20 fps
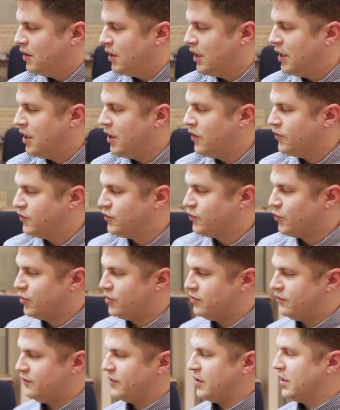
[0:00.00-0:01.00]
Another
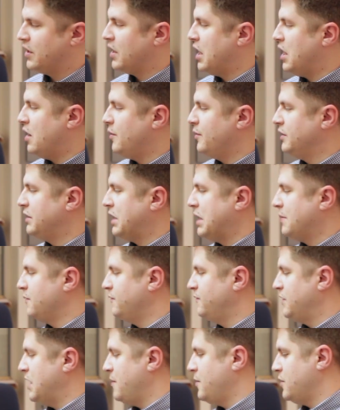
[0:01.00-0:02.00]
sort of common type
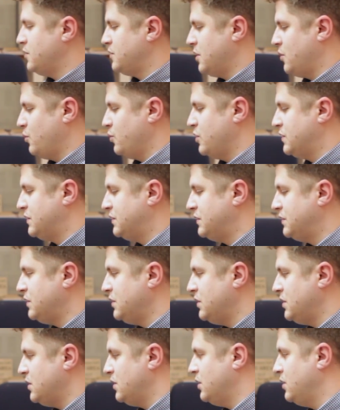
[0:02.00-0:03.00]
of damage that we
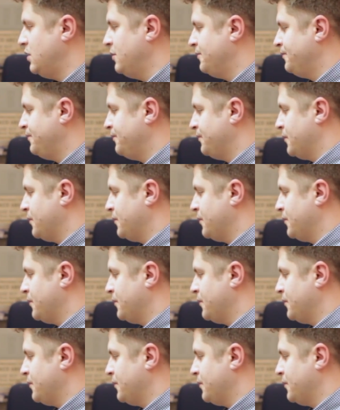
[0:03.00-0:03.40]
see,